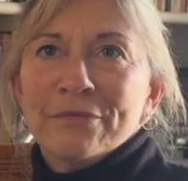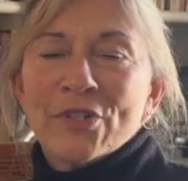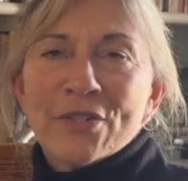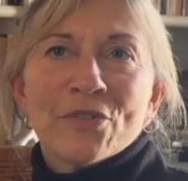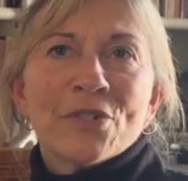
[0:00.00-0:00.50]

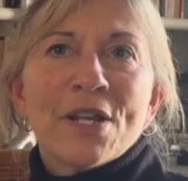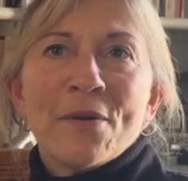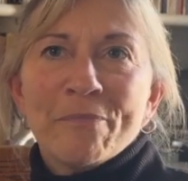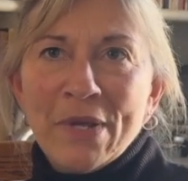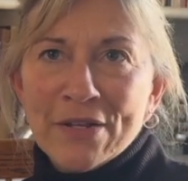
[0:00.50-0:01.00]

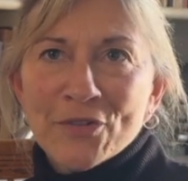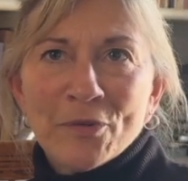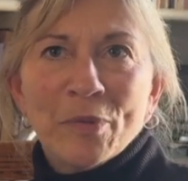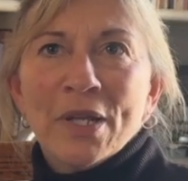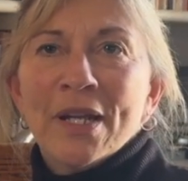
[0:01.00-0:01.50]
Chestertown master
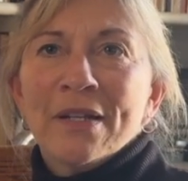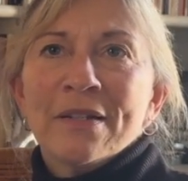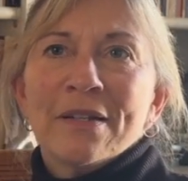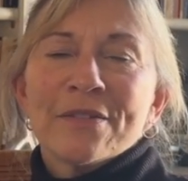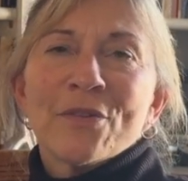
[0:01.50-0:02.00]
plan
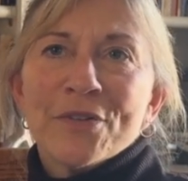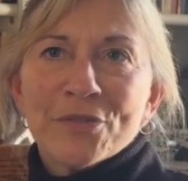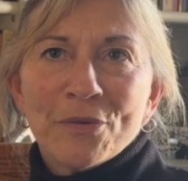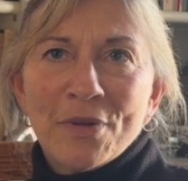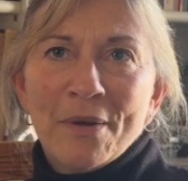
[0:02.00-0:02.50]
is
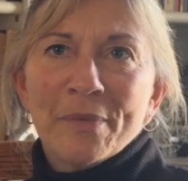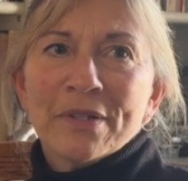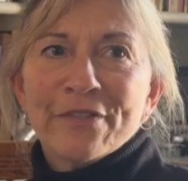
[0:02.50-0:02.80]
also coming.